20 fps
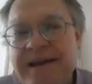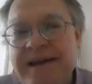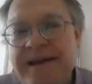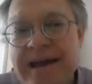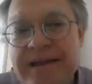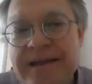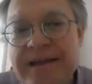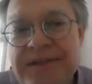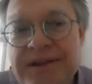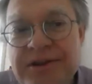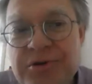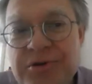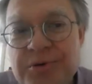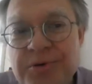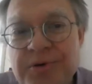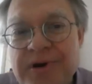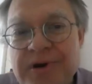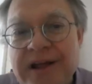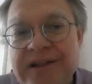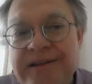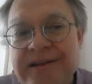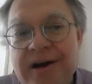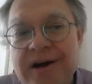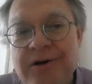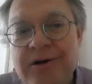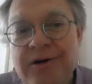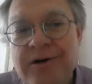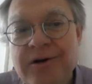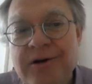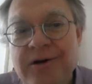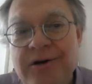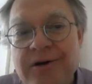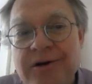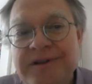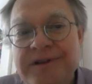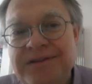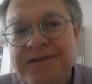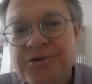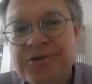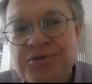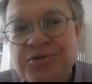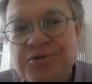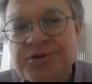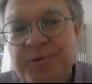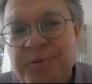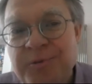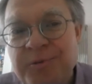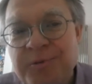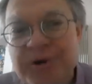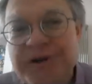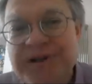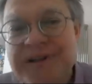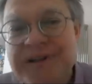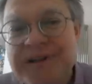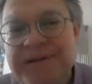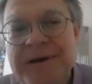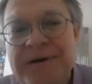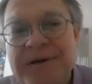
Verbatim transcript: I think you cut out the crucial point uh,